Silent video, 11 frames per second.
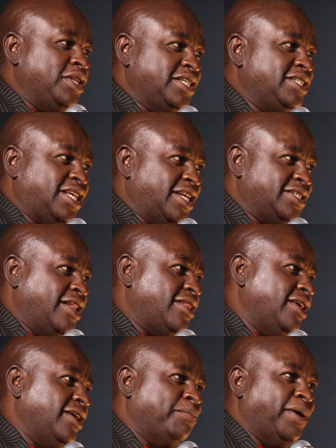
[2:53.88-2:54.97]
doing this international
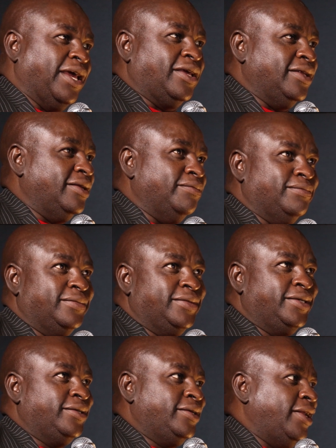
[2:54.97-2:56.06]
thing back in
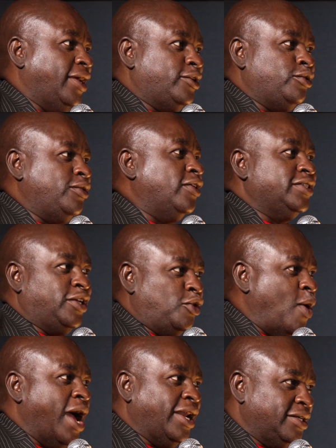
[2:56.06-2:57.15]

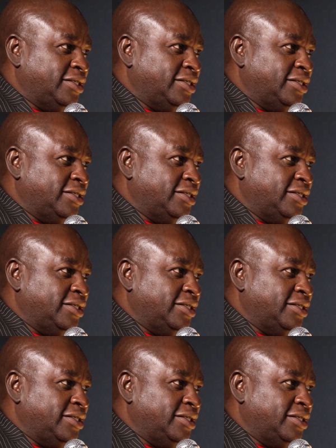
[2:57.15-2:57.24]
2001.